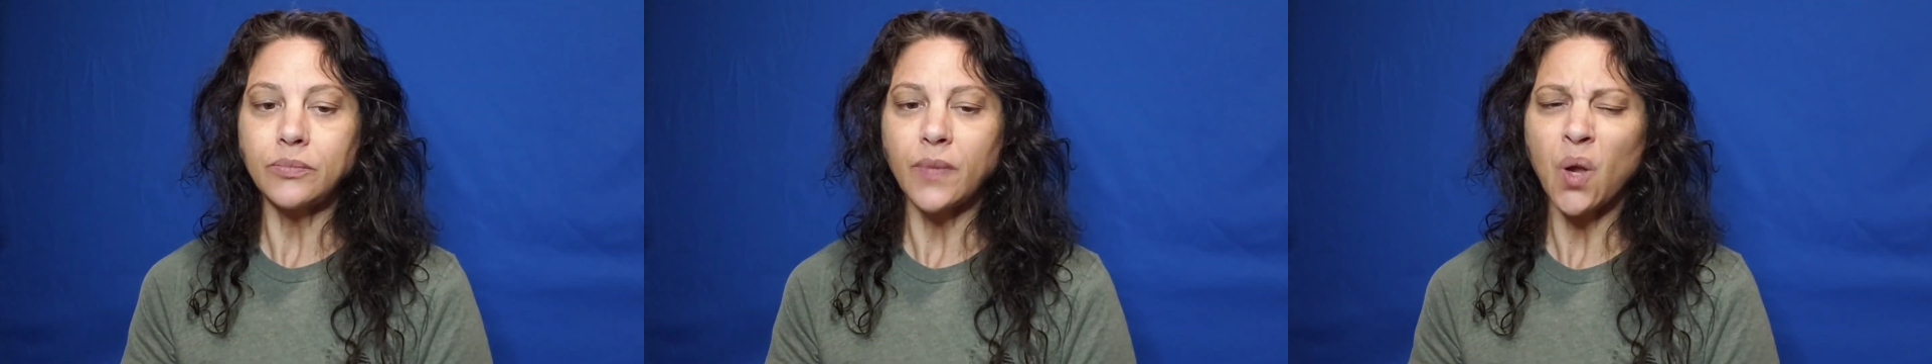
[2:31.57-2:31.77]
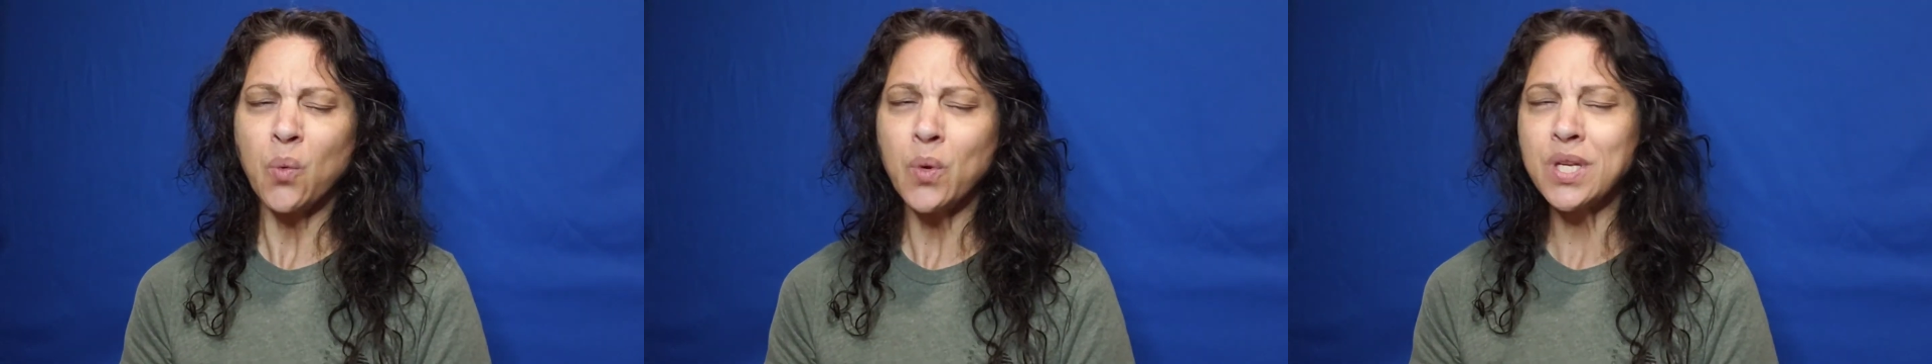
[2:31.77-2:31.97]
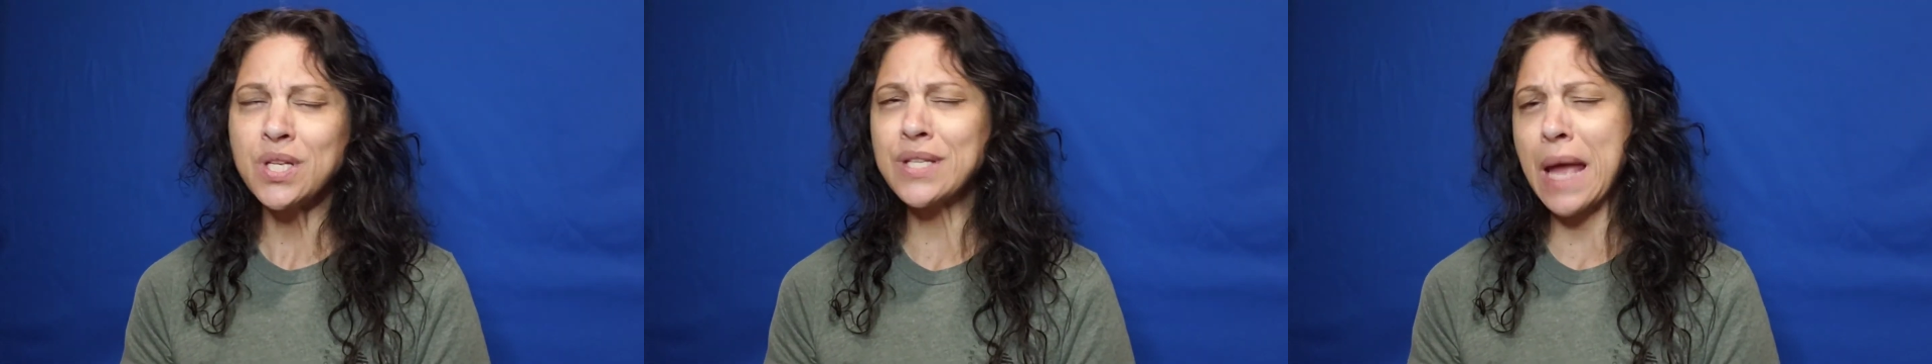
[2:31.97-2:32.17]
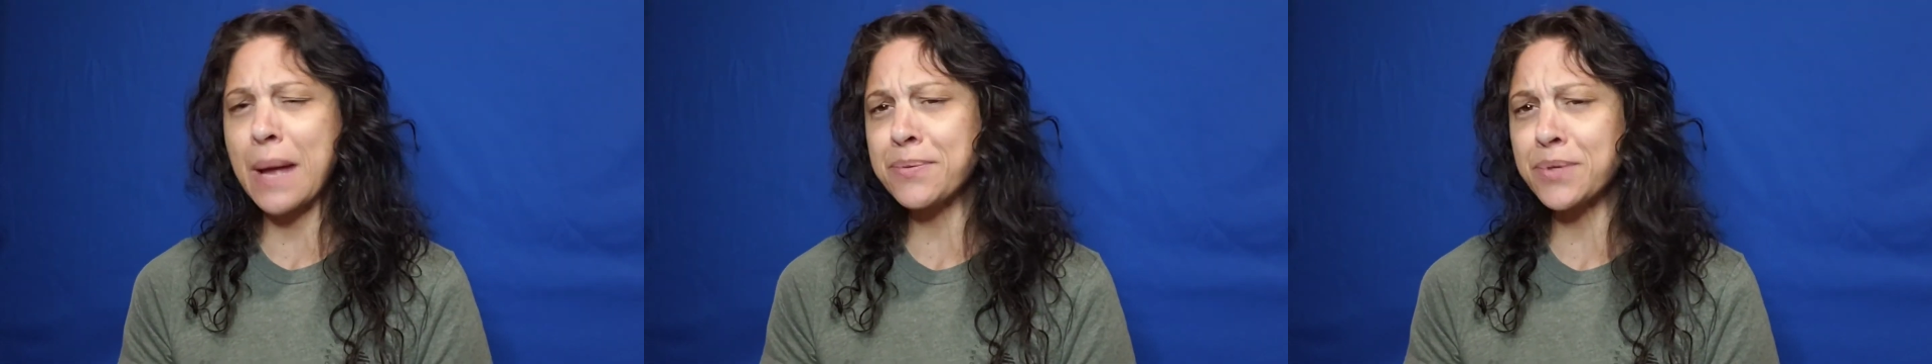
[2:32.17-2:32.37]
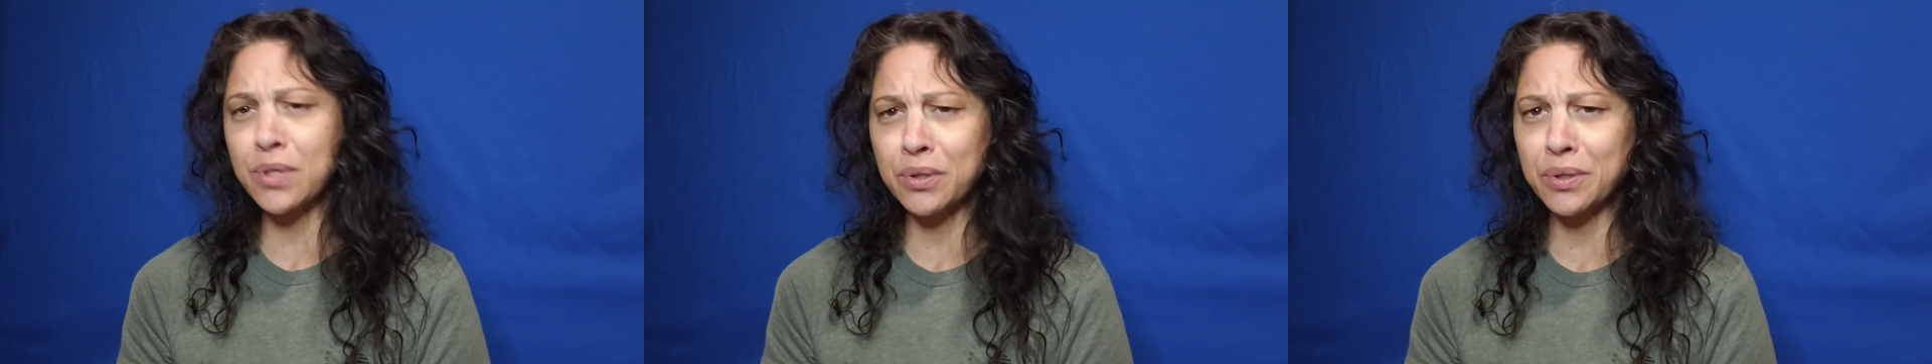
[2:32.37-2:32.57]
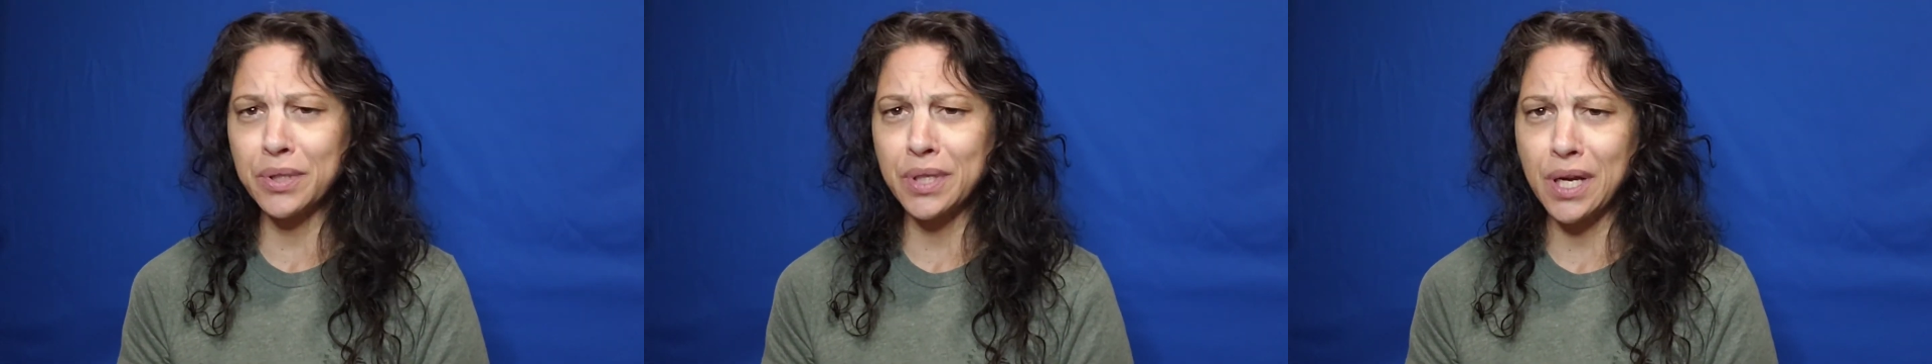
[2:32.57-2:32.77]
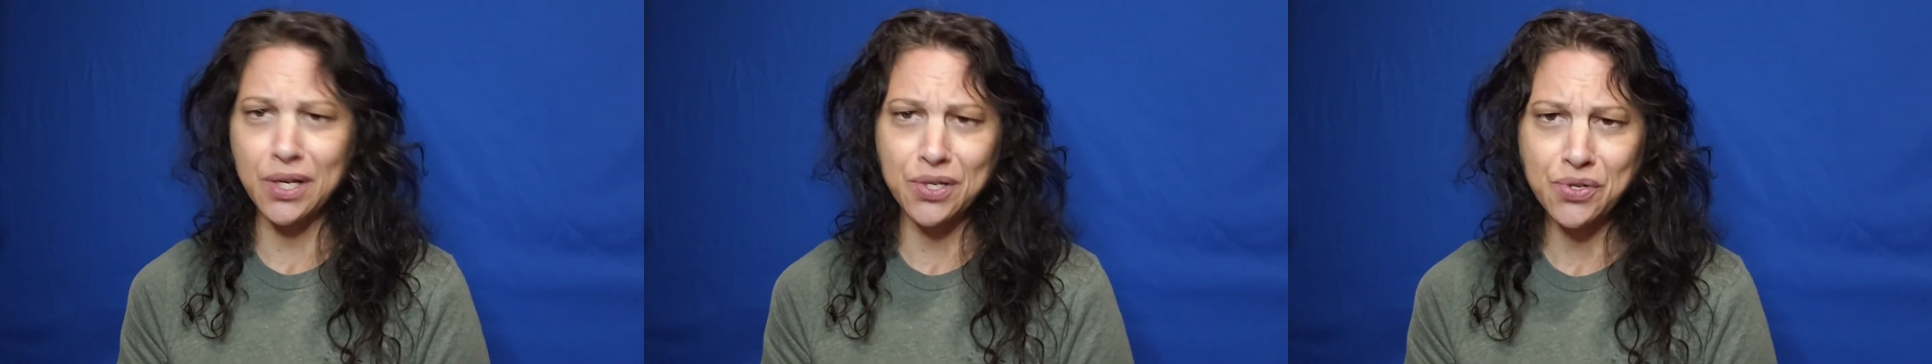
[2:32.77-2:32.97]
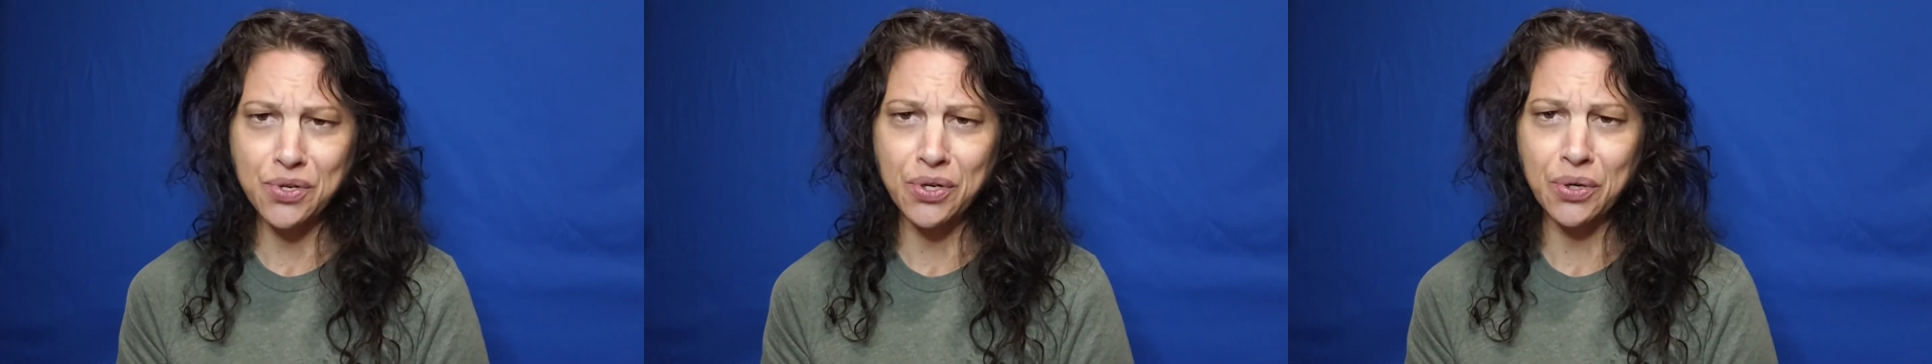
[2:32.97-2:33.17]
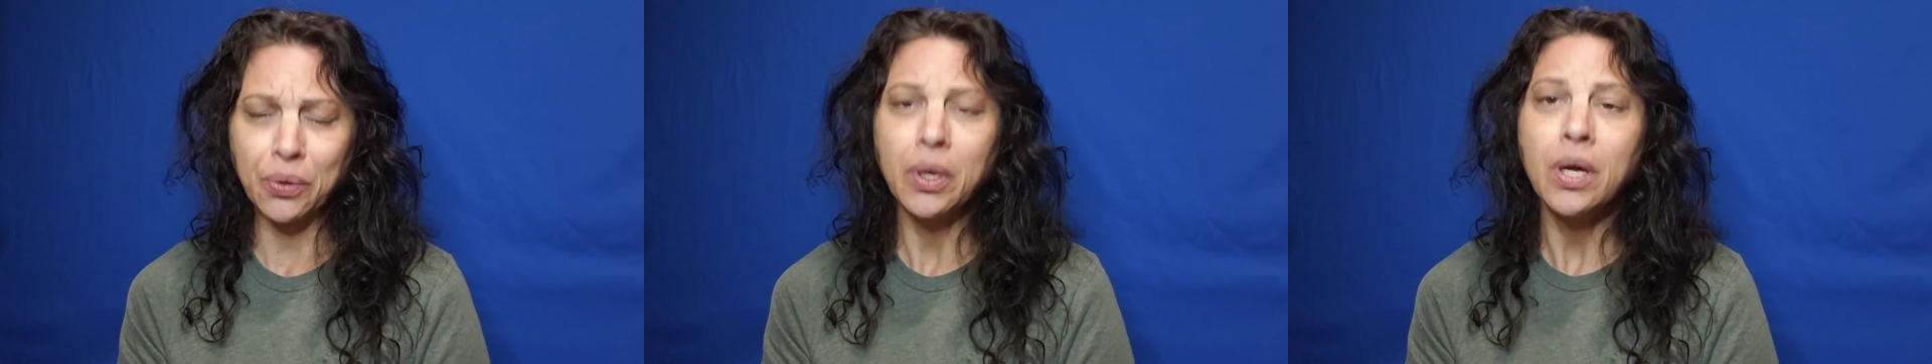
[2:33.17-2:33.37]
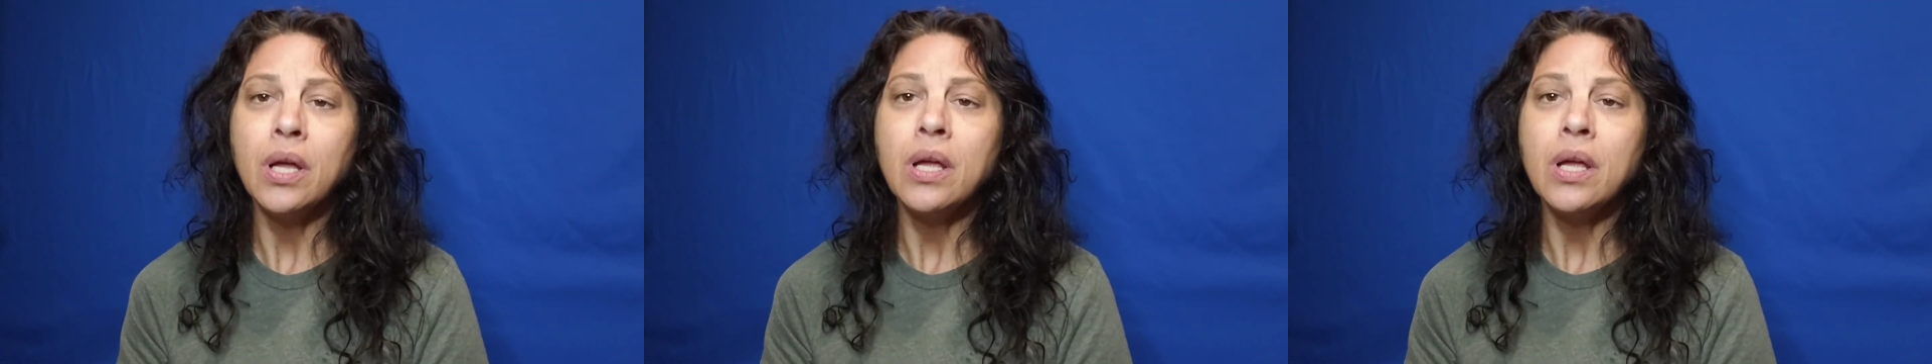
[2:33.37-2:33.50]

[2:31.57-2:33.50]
which is absolutely not true.